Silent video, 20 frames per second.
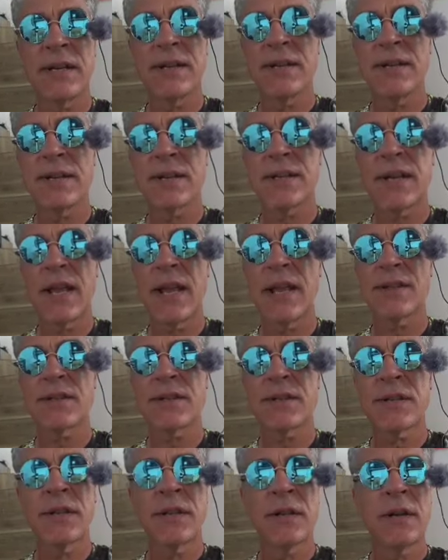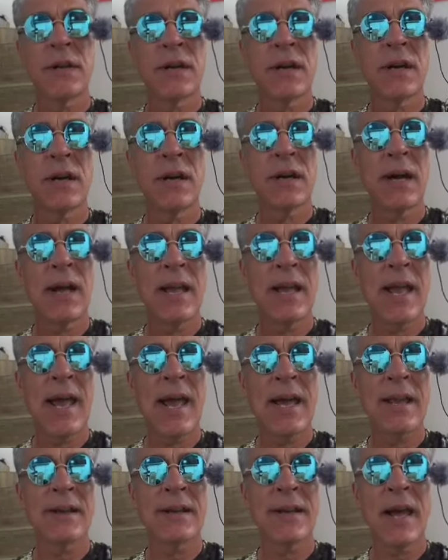in the States. I
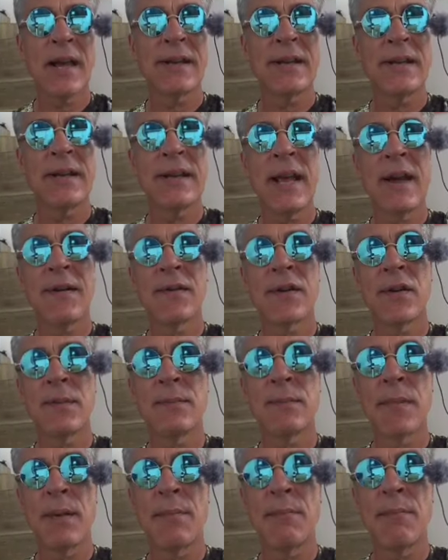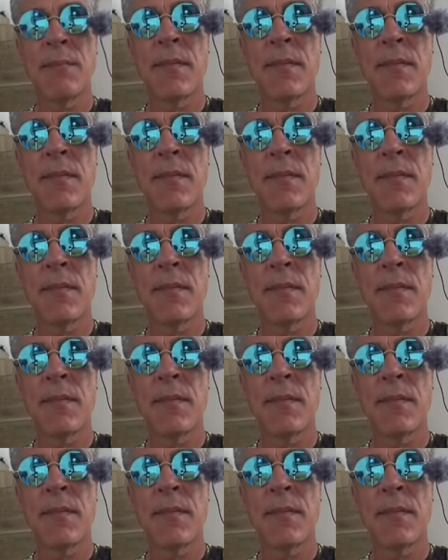didn't have it on my